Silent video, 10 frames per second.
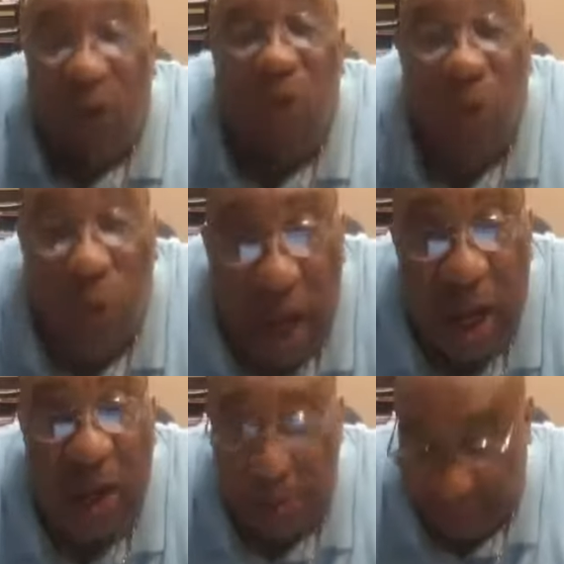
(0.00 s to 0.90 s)

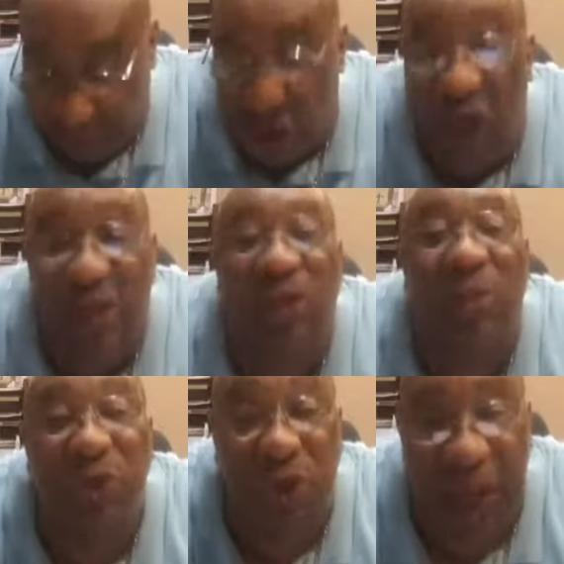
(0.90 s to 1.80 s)
12 sons
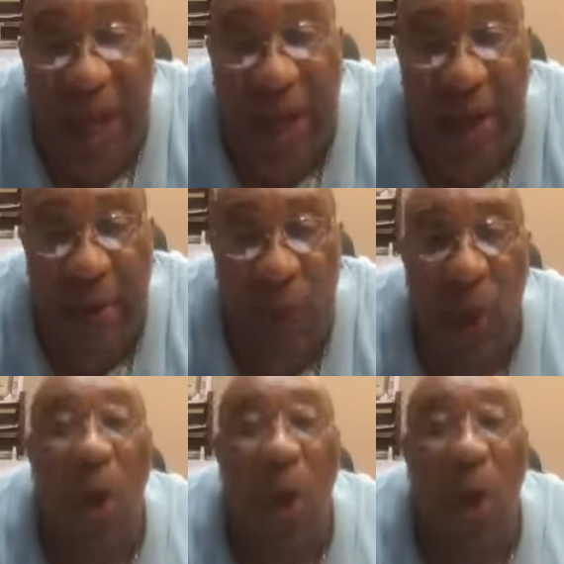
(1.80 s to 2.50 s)
of Jacob